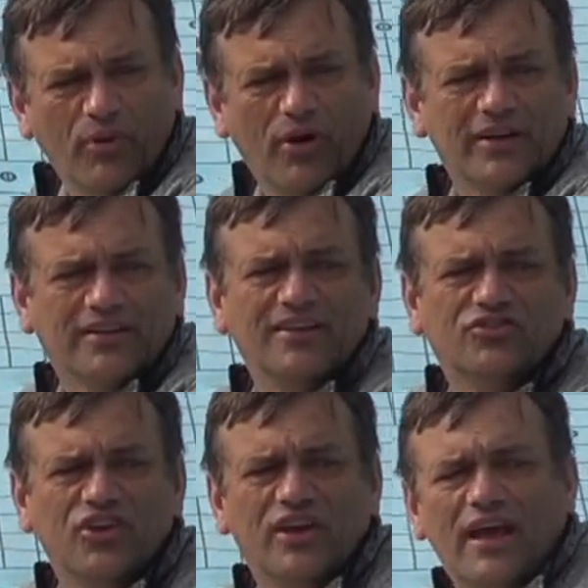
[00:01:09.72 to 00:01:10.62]
product that
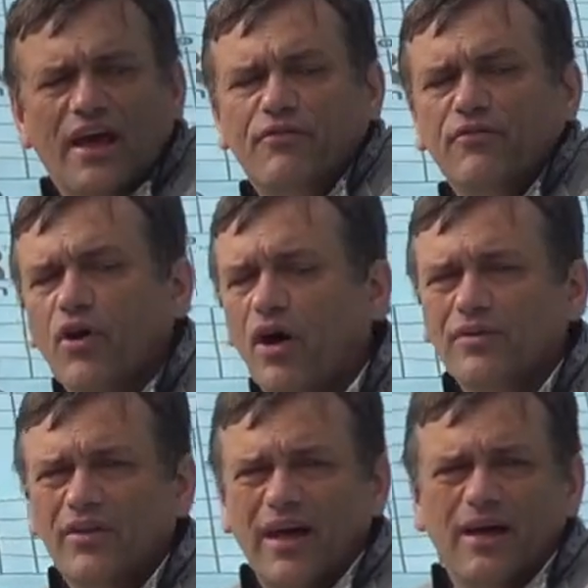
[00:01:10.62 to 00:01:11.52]
GAF have
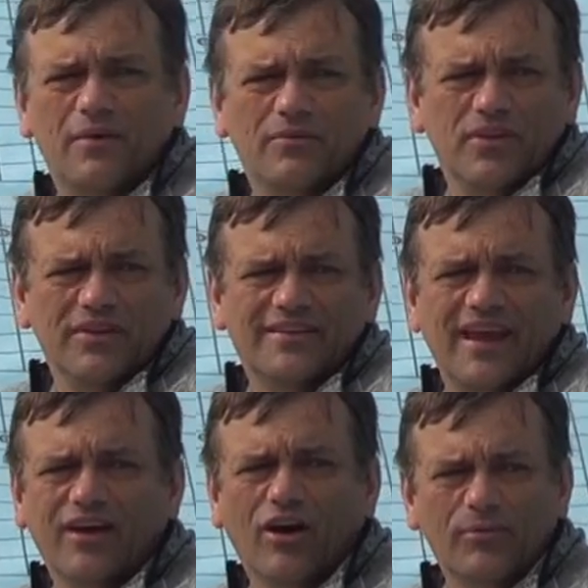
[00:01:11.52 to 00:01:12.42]
got, uh,
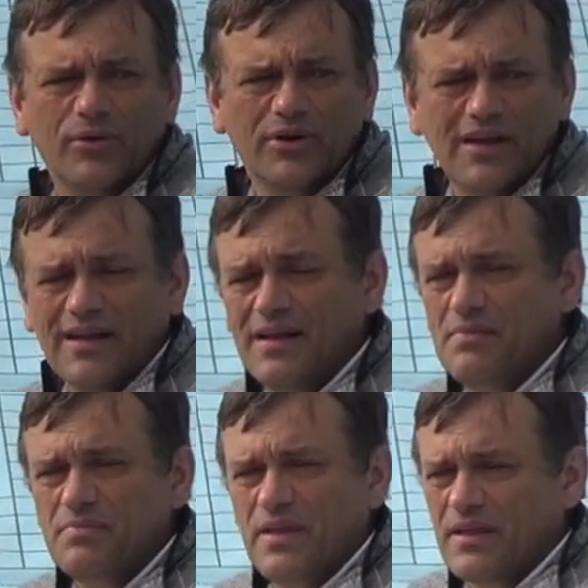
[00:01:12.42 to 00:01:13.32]
Deck Armor,
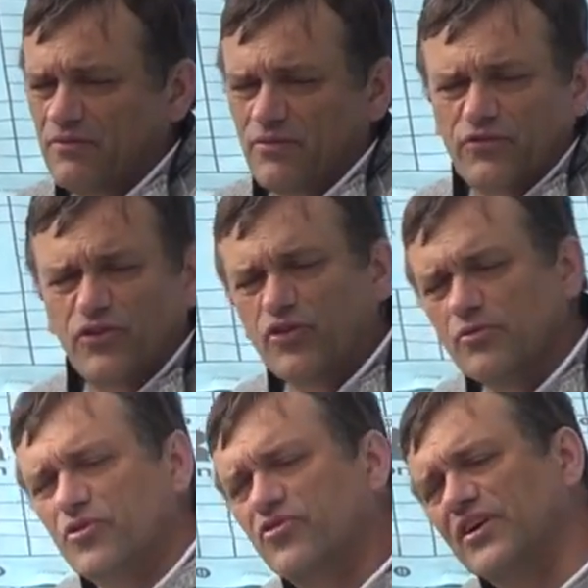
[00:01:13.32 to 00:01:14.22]
for
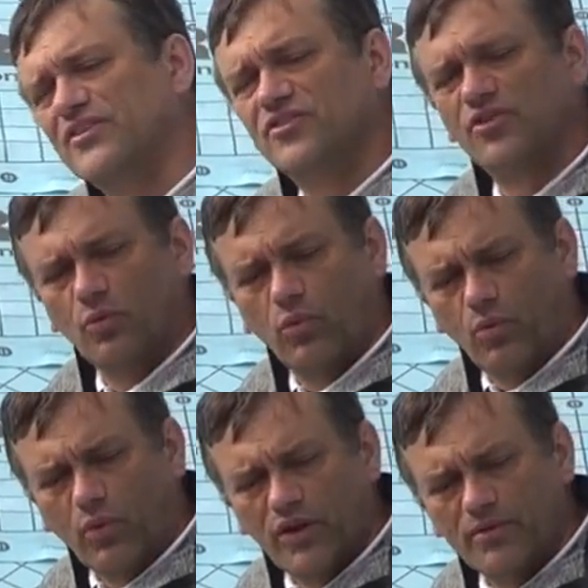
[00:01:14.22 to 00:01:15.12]
numerous reasons.
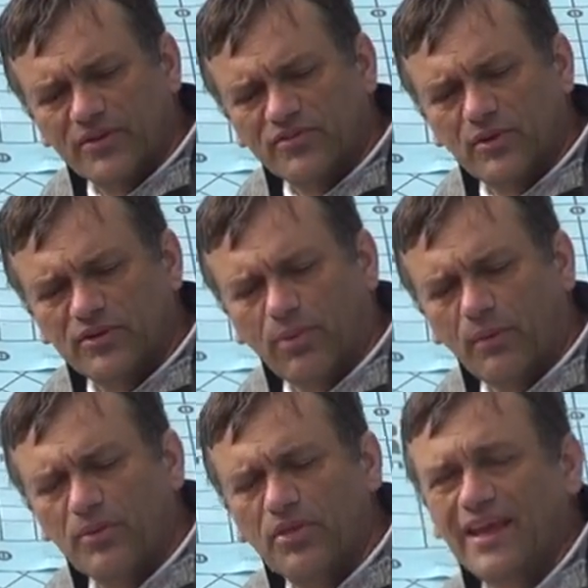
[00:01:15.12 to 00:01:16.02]
One of them is, is
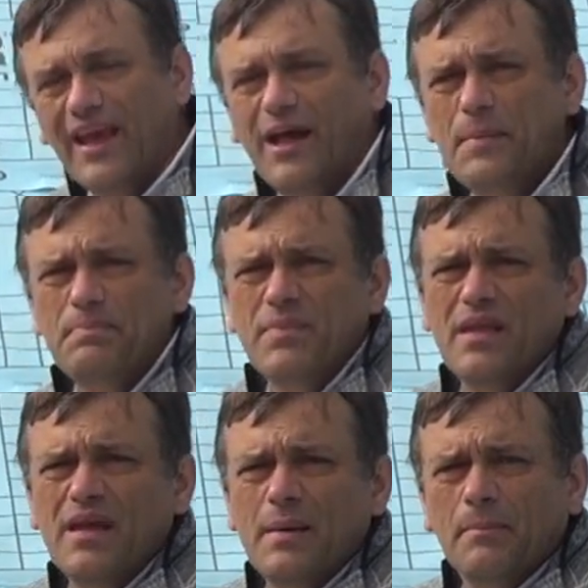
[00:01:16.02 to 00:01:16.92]
probably the uh,
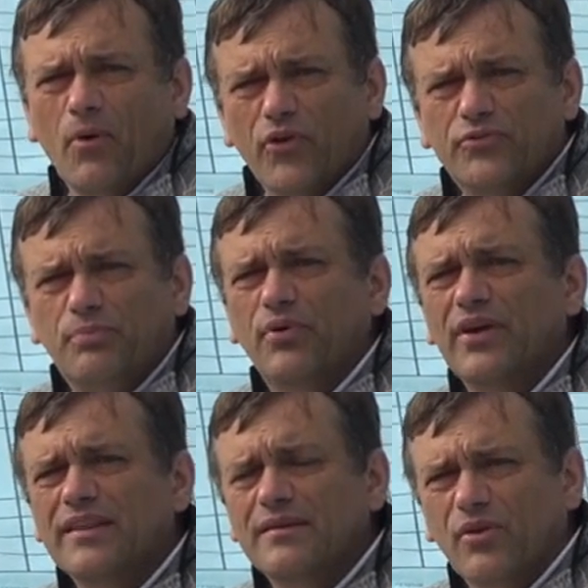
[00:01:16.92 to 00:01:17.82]
most
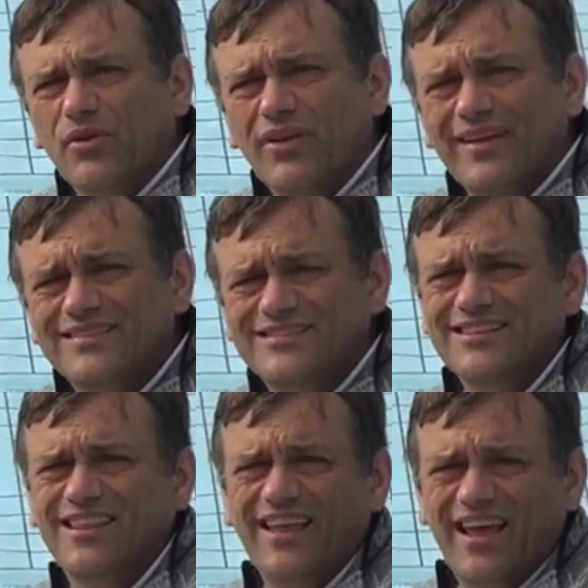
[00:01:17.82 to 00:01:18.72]
breathable
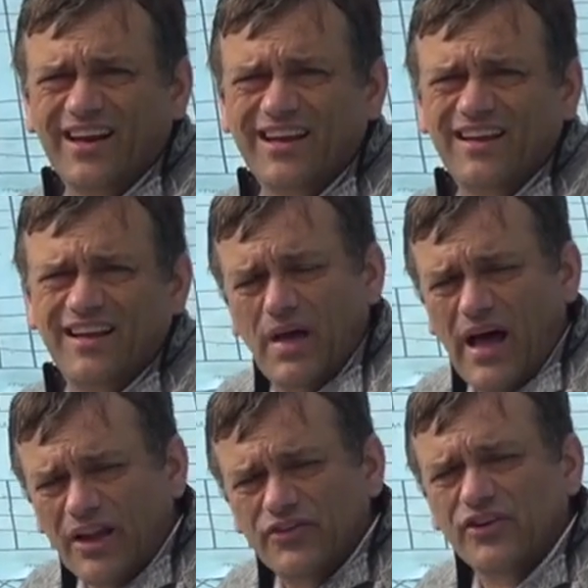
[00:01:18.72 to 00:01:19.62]
synthetic
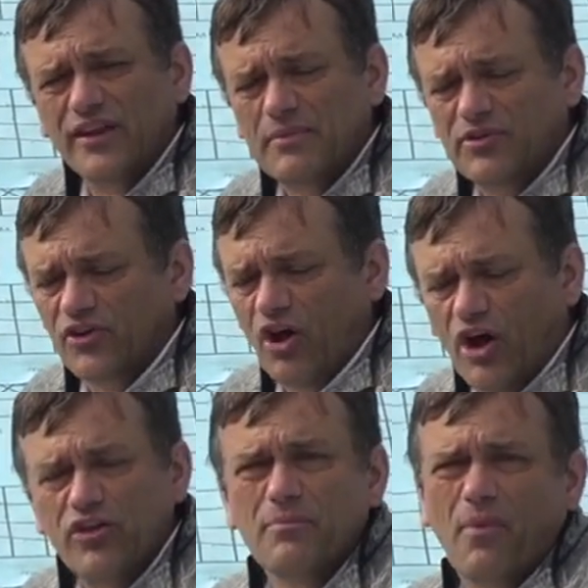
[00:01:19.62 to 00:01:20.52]
underlayments on the